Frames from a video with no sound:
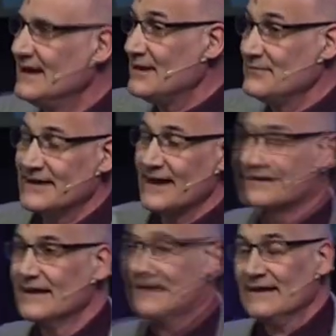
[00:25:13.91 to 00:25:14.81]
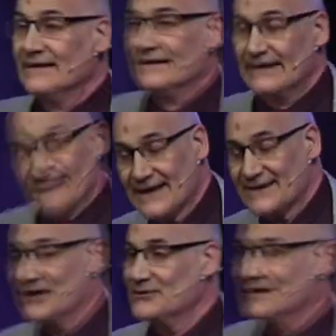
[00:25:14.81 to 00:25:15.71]
my dad, he likes
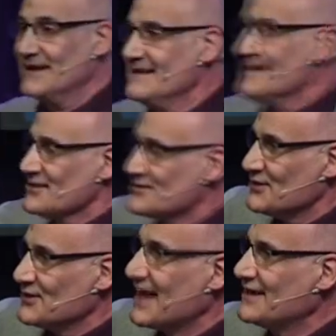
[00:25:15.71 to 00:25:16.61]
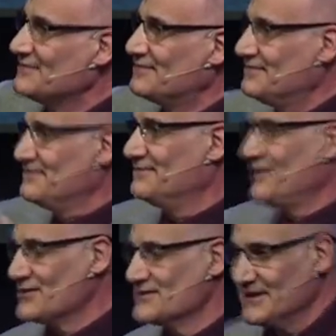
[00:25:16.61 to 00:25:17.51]
shouting. So it kind of
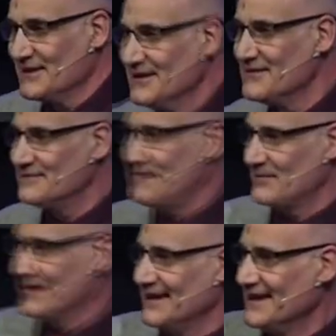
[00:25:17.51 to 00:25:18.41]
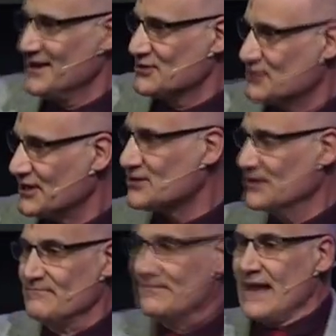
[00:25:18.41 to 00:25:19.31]
follows in the family tradition.
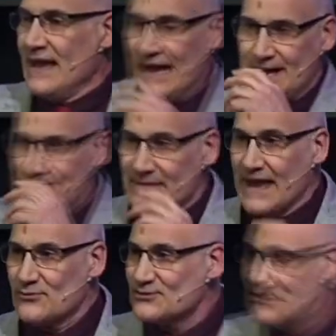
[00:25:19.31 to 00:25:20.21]
Now, some